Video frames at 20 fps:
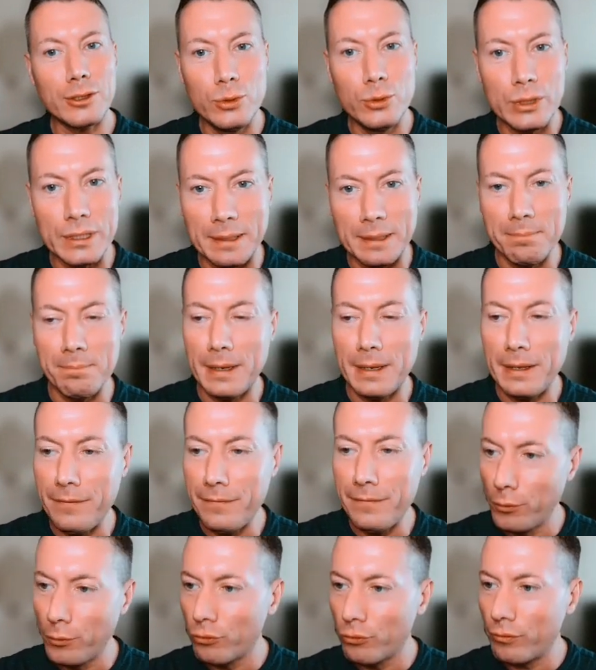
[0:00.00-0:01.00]
to Simply
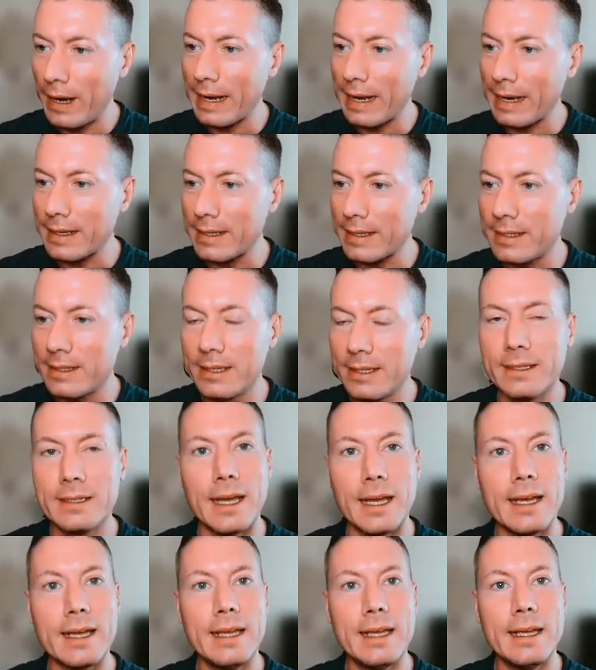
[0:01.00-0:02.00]
Forex.
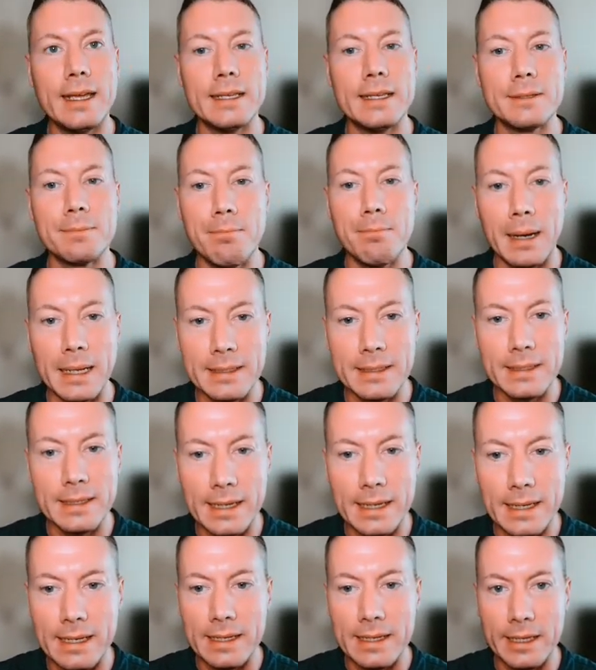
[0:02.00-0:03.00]
Today is
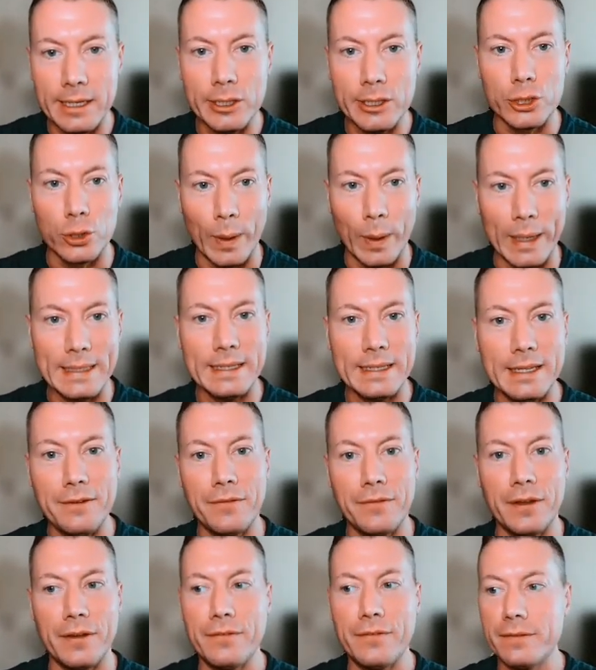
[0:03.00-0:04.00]
Monday the
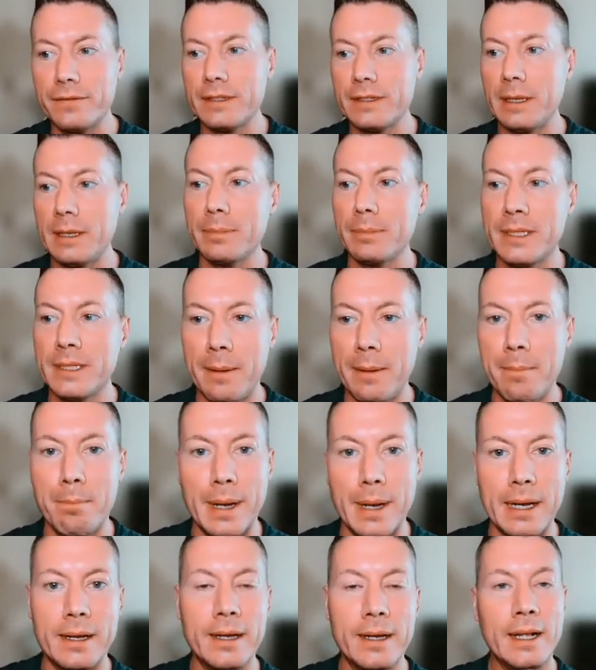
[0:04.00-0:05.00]
25th of
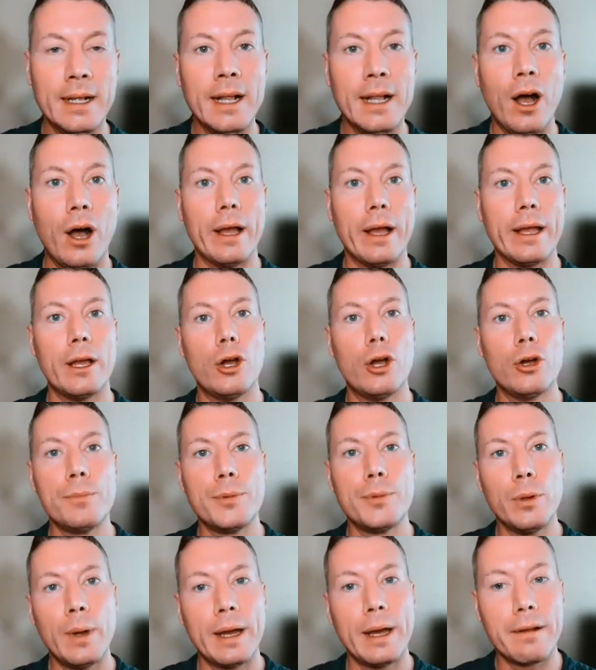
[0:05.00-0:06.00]
September. I
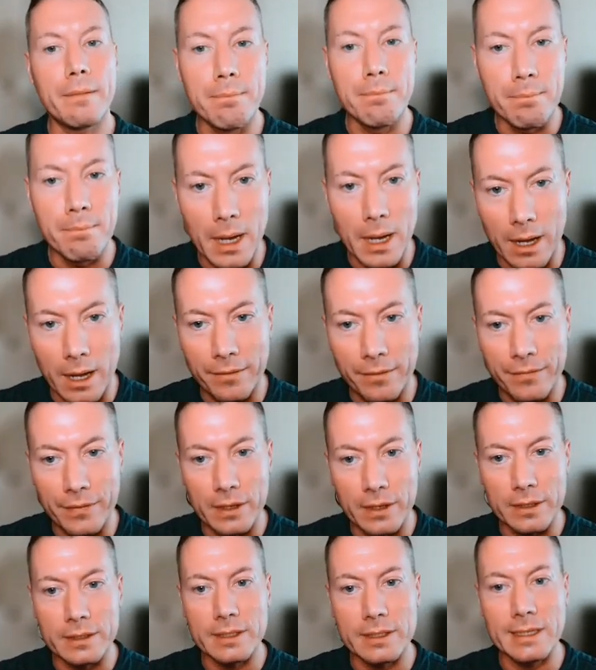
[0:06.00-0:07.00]
hope you had a
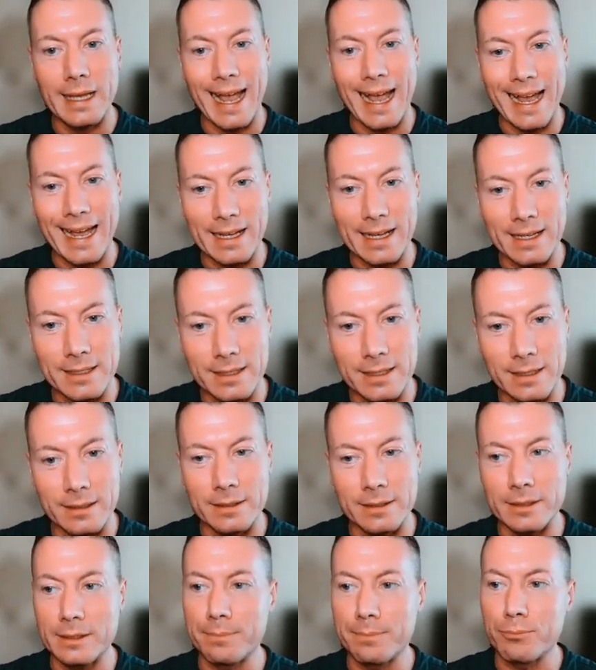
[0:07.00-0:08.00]
marvelous,
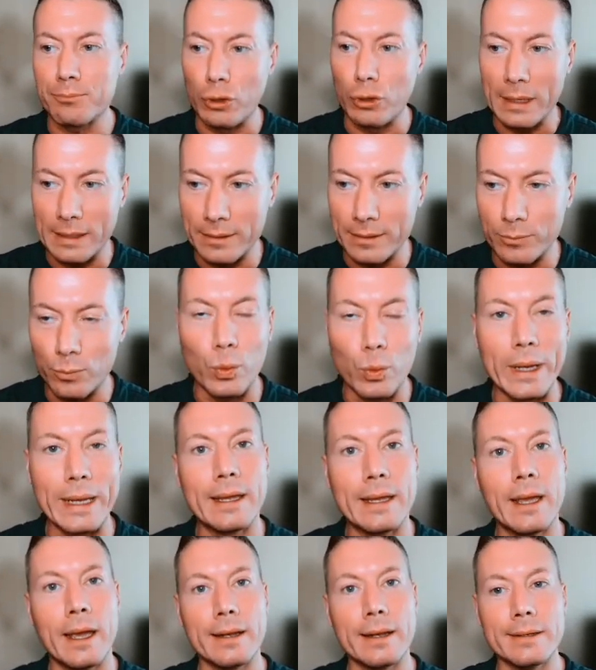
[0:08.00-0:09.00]
excellent, brilliant
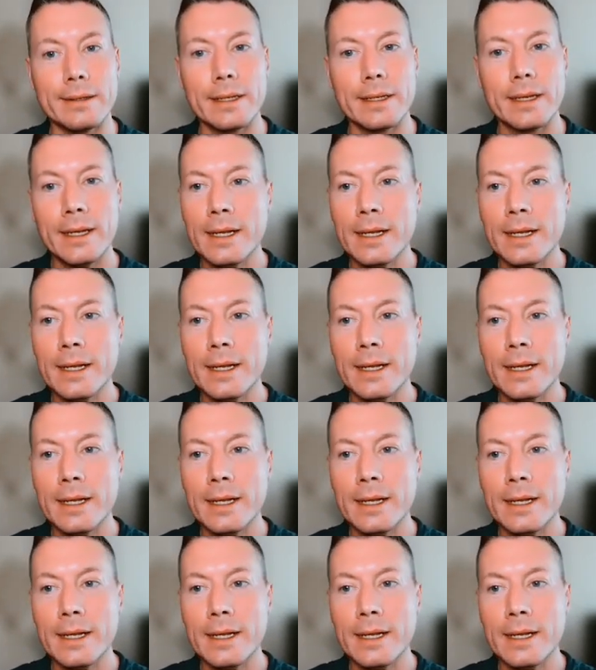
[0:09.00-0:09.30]
weekend.